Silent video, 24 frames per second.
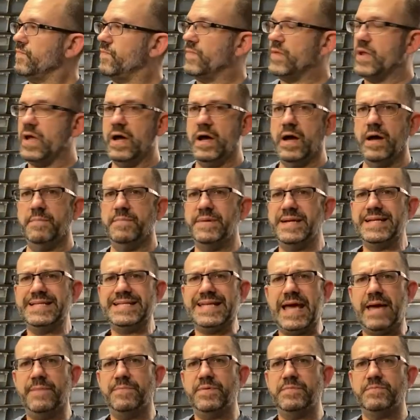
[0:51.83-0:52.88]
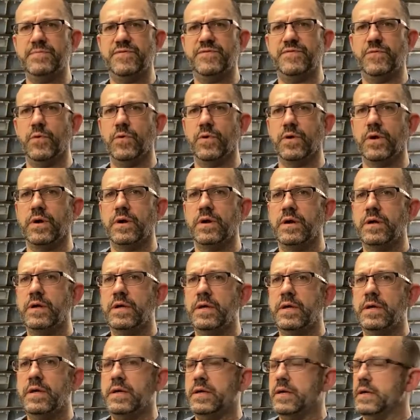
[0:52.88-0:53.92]
but it's happened before,
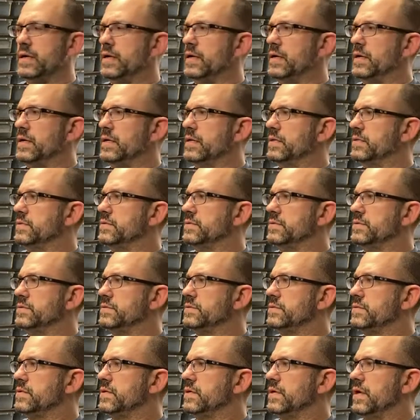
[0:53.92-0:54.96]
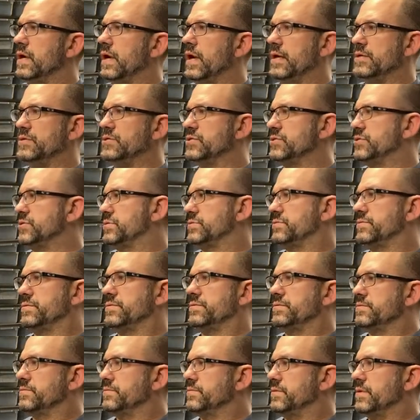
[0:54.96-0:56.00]
and I just,
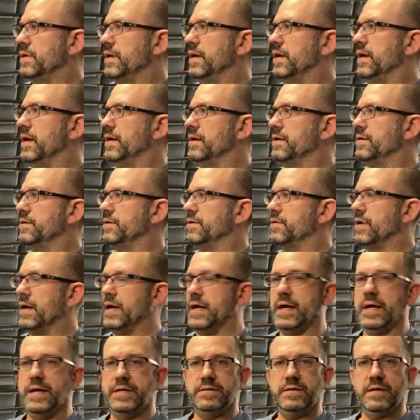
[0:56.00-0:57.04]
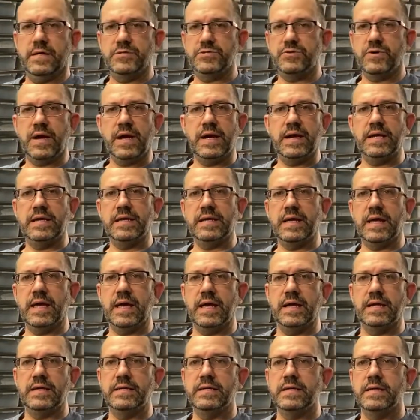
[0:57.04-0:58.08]
I don't know. I tried it
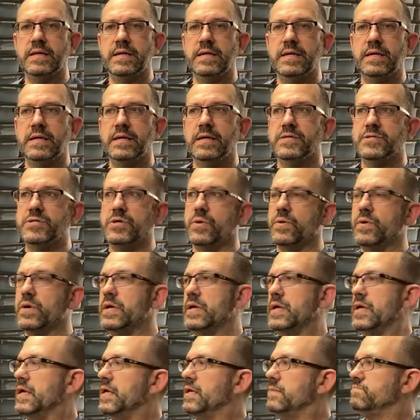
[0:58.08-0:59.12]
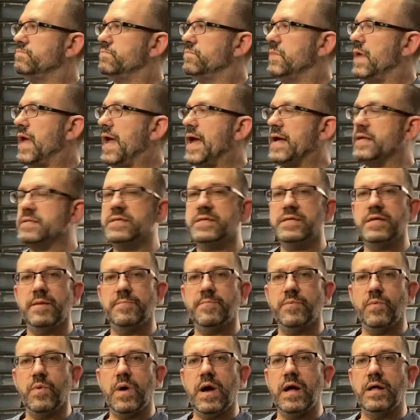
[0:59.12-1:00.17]
again. So it acted up
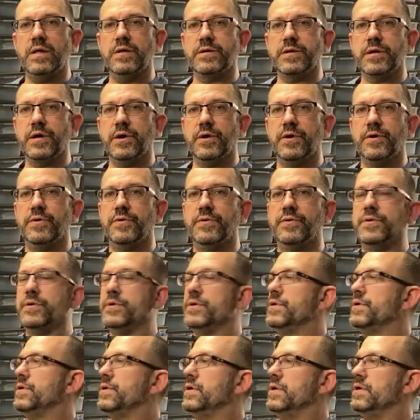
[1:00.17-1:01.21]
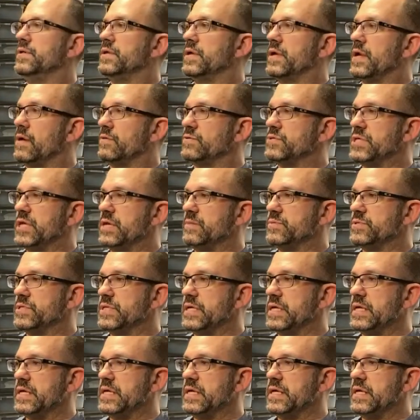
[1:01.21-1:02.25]
a while ago, and then I was able to
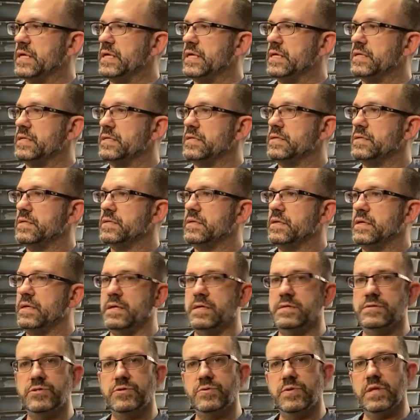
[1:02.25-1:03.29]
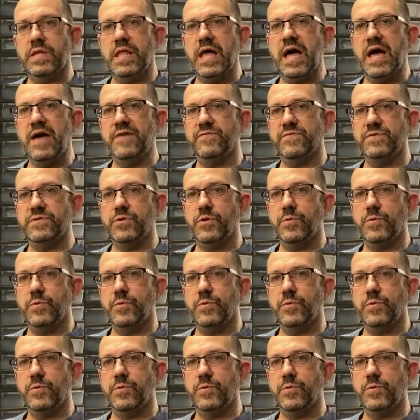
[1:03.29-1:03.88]
get in and do a live with no